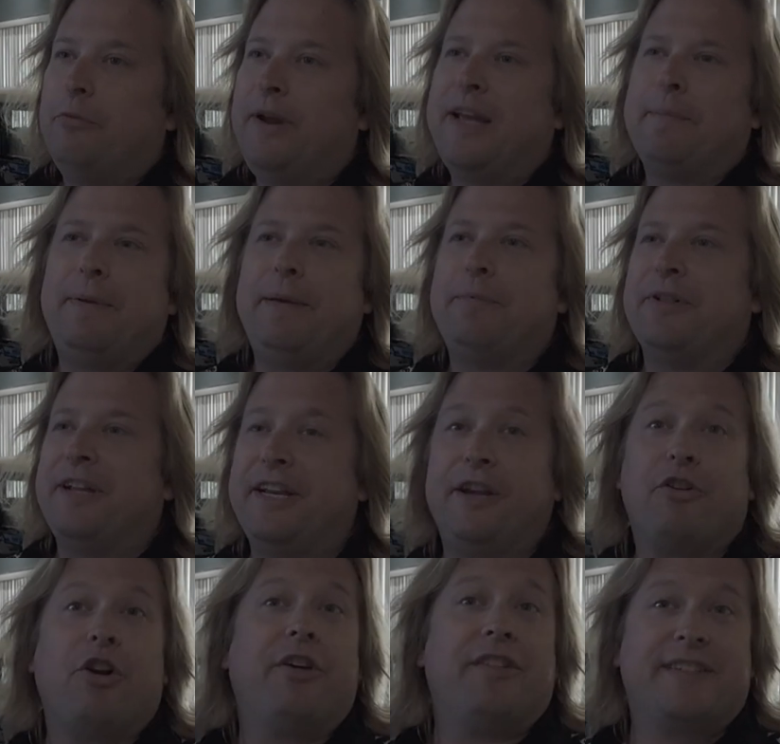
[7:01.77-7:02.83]
we get people in
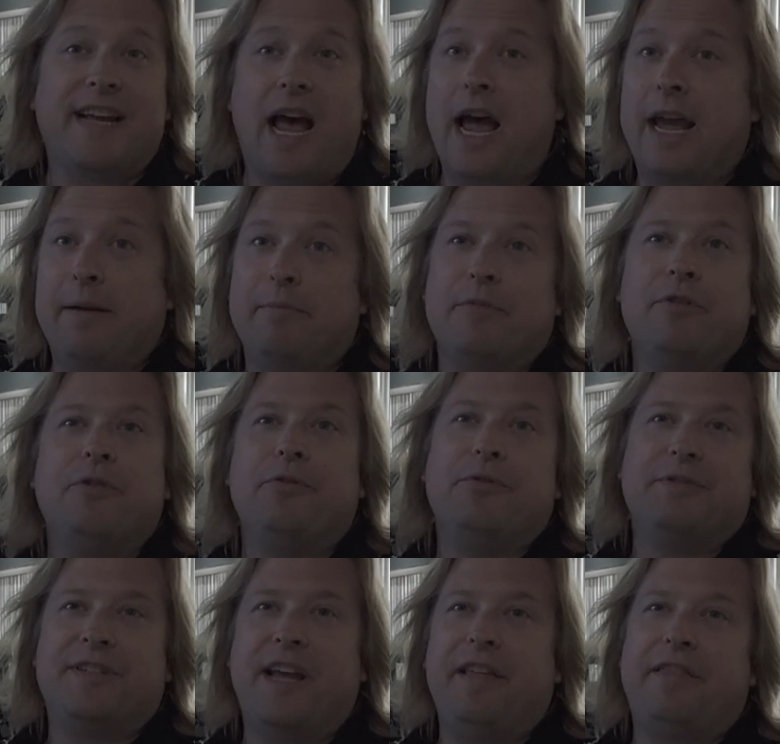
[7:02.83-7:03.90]
here all the time who
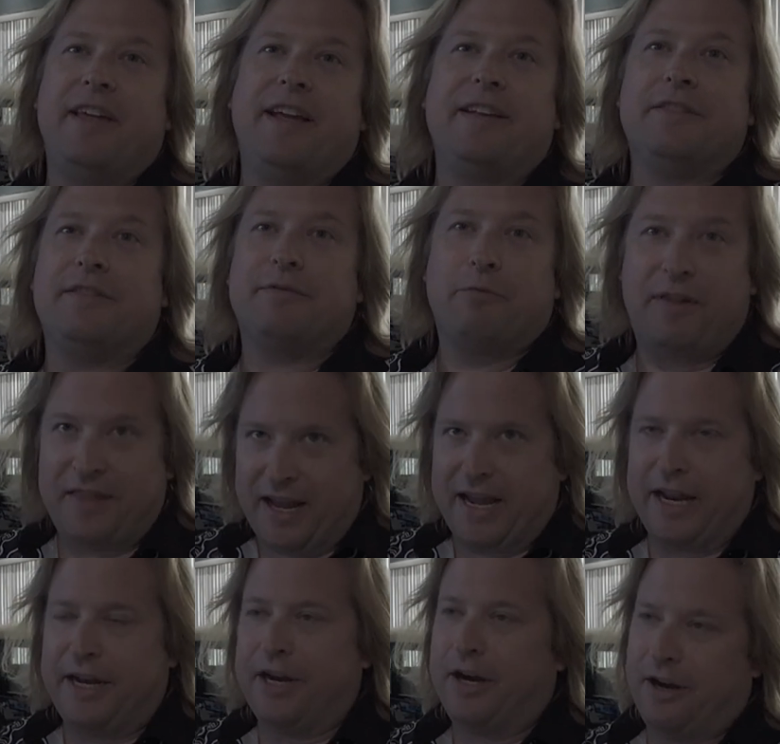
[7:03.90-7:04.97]
say things when they
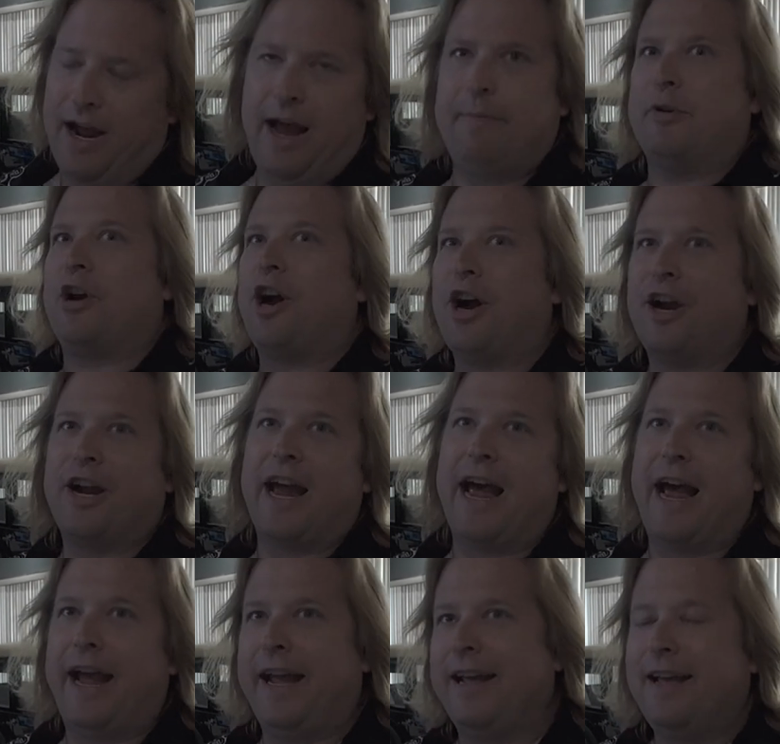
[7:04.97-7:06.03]
get here. I'm a car
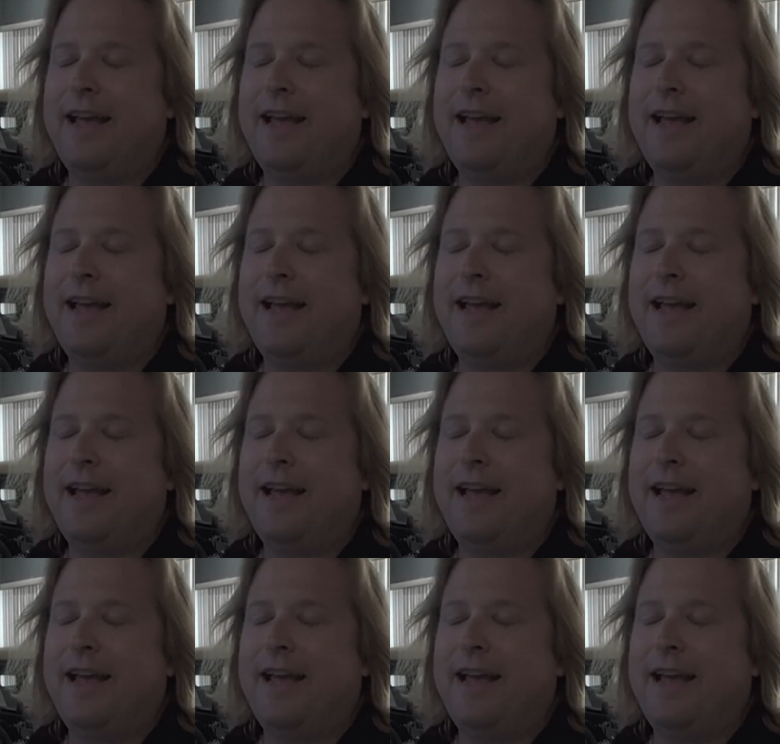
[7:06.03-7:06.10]
guy.